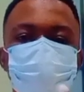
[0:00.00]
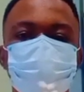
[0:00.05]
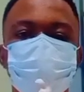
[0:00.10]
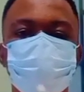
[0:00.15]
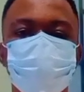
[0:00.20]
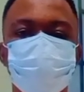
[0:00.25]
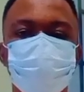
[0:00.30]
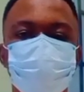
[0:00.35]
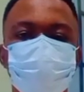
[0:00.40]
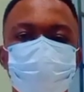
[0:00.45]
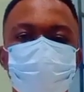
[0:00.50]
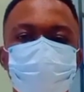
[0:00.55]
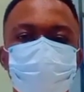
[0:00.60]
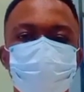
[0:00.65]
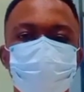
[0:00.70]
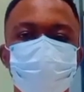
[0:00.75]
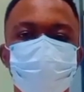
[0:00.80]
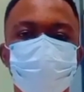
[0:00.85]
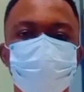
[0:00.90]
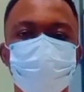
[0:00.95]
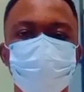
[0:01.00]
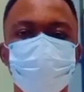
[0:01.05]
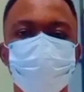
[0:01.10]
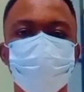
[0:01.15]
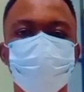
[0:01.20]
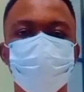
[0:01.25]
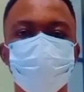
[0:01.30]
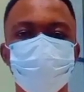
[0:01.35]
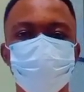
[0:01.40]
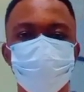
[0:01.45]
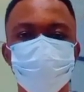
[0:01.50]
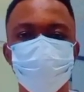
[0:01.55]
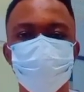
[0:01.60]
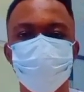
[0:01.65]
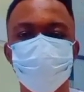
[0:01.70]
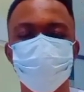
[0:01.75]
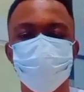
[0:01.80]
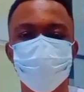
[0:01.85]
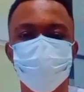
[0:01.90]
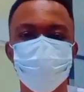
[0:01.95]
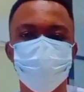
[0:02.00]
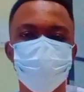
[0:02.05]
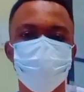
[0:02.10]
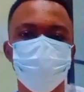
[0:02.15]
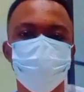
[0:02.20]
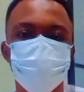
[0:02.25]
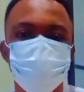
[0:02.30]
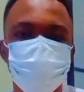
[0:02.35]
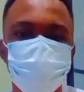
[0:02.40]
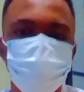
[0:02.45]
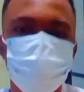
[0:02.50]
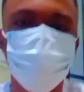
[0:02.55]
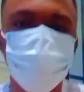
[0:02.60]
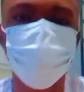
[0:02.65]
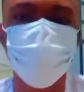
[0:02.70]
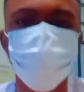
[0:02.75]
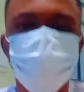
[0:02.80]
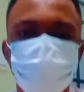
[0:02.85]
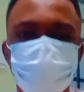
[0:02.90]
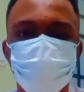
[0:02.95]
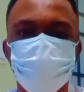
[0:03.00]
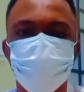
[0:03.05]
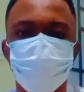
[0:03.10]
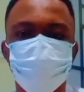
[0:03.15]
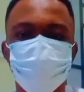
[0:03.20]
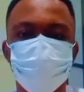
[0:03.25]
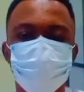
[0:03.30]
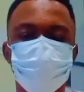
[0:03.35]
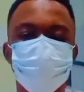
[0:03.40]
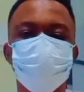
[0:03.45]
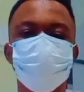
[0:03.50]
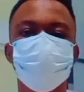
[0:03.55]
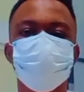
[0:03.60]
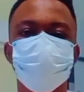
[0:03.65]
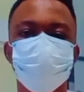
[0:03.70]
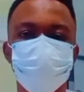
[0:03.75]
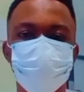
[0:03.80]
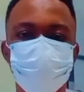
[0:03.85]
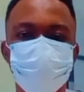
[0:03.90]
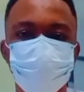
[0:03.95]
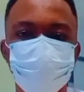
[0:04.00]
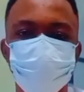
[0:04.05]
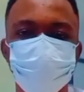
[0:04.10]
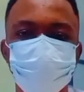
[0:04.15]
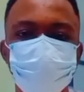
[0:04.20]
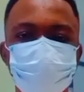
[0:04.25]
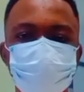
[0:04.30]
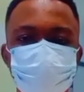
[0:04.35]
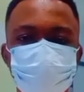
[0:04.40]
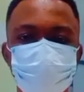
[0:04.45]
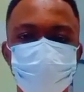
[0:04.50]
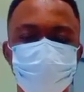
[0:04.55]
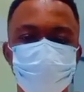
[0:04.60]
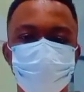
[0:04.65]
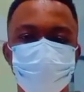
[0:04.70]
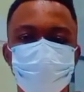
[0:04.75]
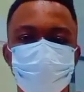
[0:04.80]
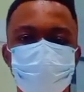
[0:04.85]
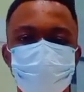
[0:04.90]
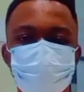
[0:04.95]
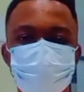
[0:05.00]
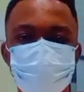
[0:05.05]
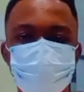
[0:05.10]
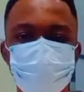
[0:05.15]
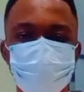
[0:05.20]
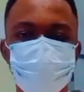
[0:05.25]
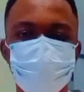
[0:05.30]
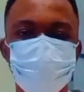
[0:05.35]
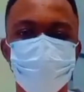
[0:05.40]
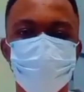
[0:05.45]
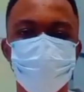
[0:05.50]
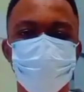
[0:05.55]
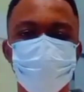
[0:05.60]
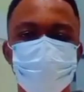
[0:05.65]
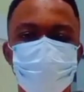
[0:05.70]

You can see that there. So we're gonna give you a little pull. All you gotta do is keep this leg as loose as you can for me, all right?